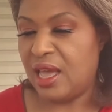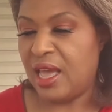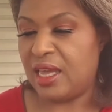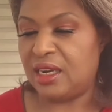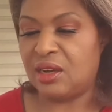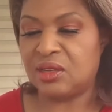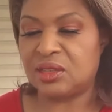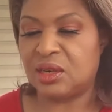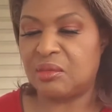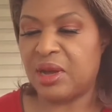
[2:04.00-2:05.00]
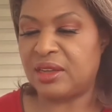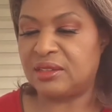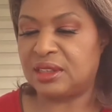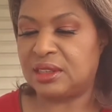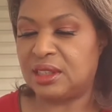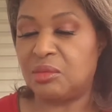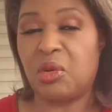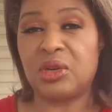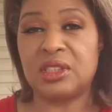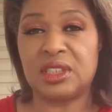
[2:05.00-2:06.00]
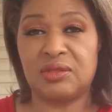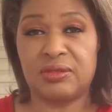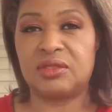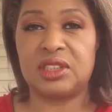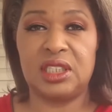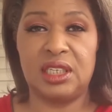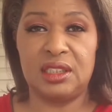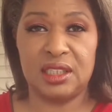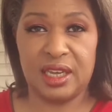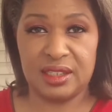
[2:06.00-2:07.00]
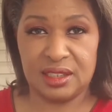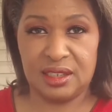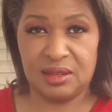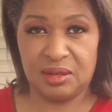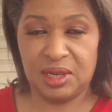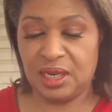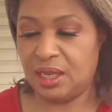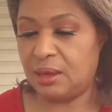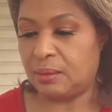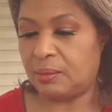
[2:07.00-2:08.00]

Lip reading: And it goes on about the importance of seeds as an ingredient.